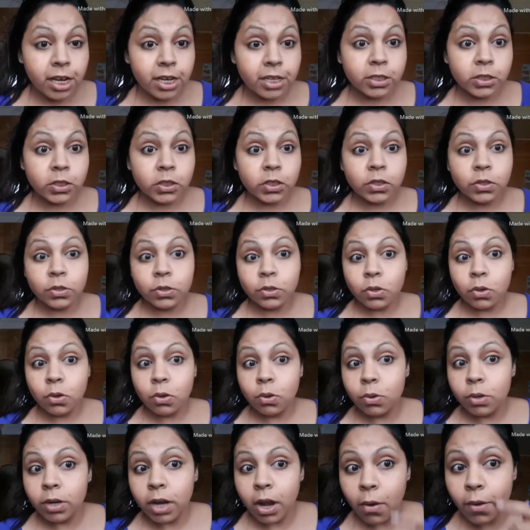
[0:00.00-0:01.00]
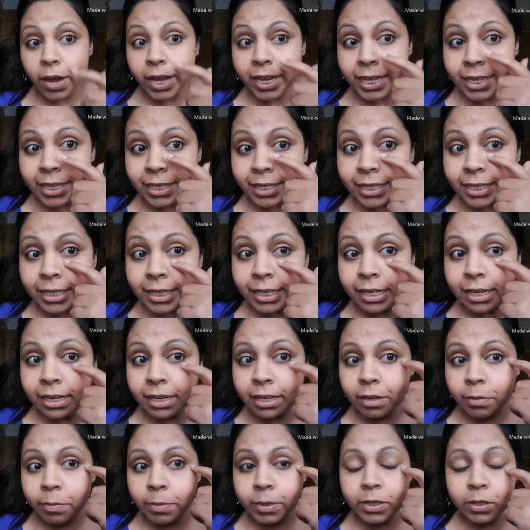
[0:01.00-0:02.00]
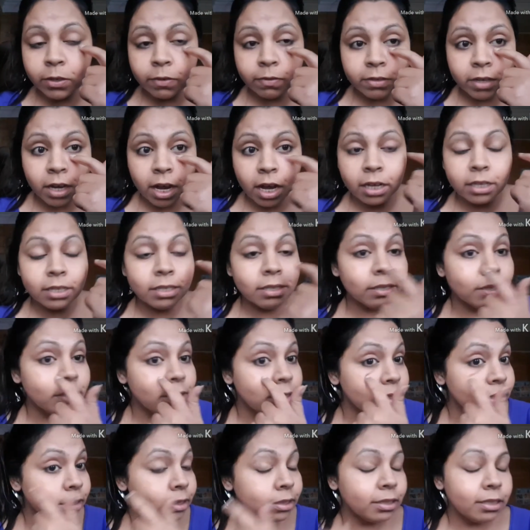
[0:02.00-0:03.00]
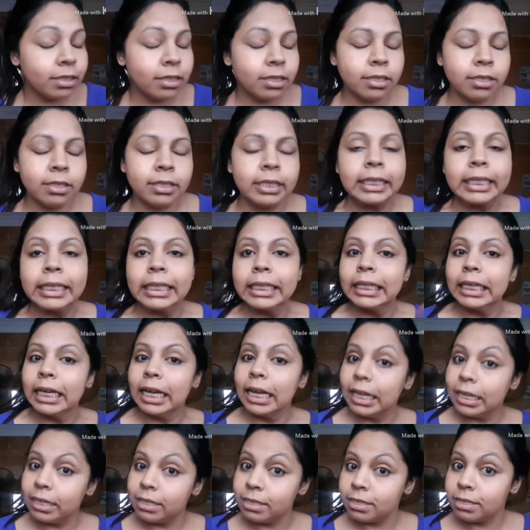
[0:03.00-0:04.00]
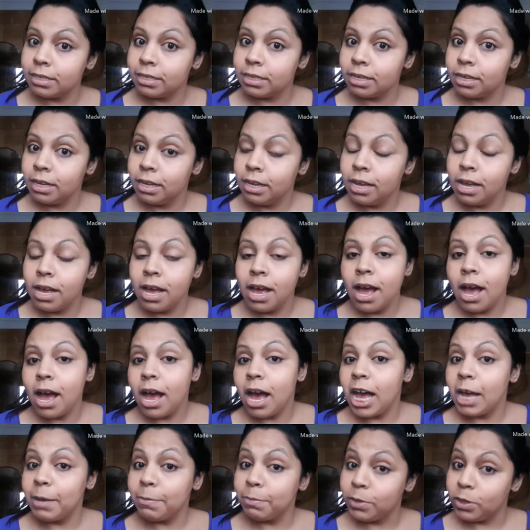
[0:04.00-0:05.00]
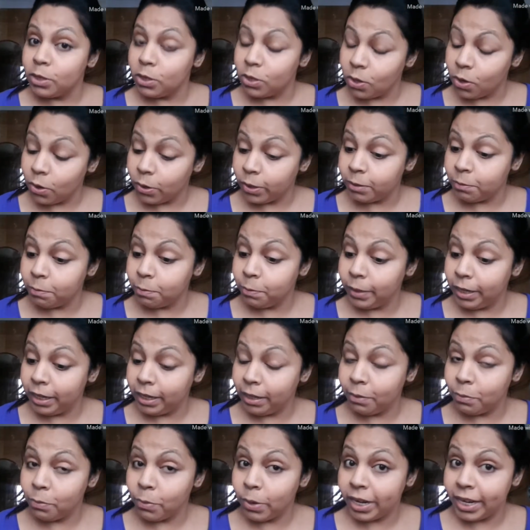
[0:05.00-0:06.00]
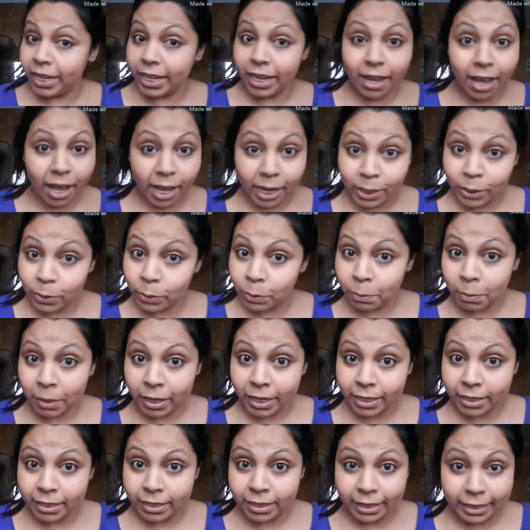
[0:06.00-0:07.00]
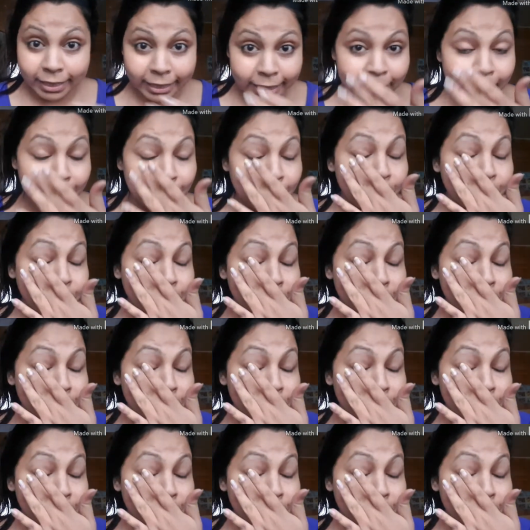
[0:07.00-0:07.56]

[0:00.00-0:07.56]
So now I can see a little bit of dark circles. Yes, I'm not being very kind on my sleep.